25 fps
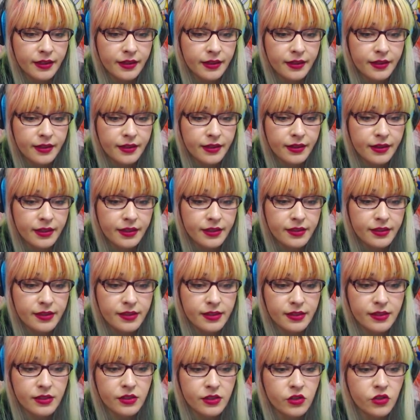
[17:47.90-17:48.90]
This is
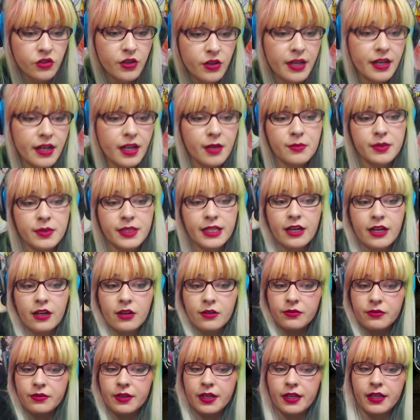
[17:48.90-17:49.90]
straight up
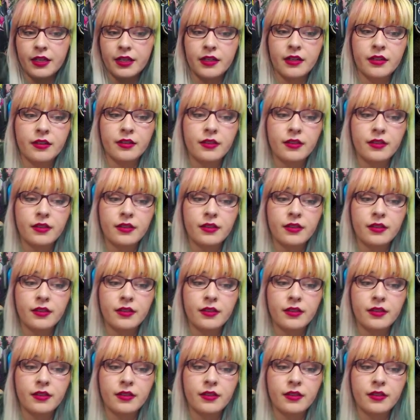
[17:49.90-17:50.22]
terrifying.